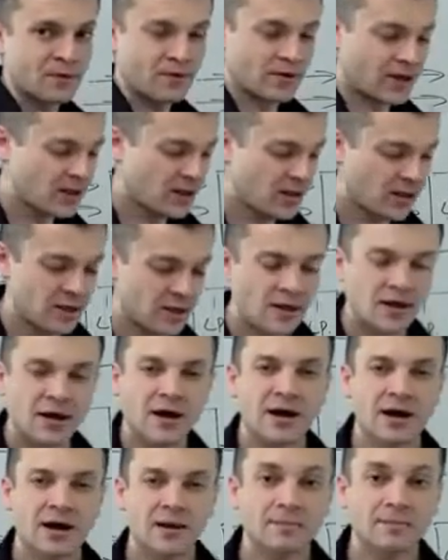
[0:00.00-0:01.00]
right?
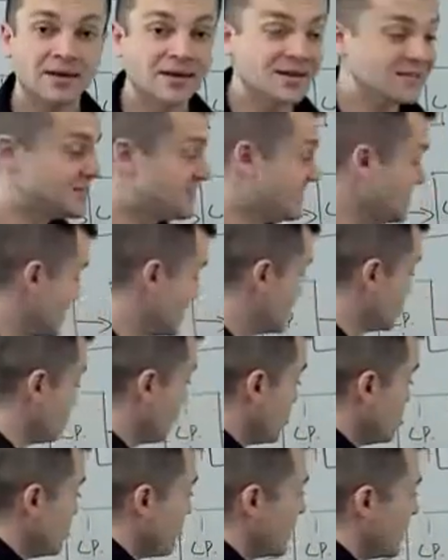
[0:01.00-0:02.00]
Because this is
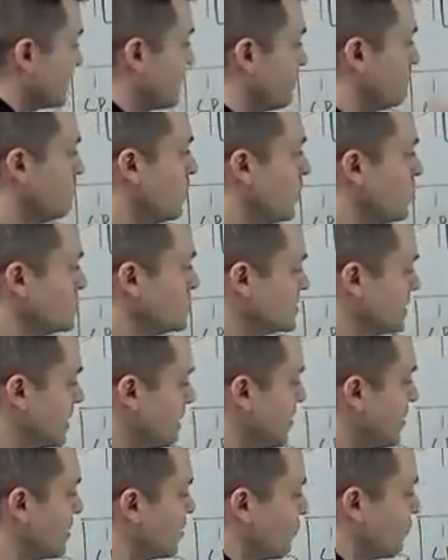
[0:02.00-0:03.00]
where you make the most
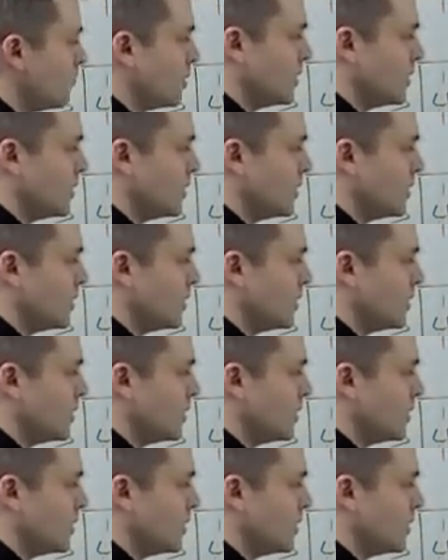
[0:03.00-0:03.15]
amount of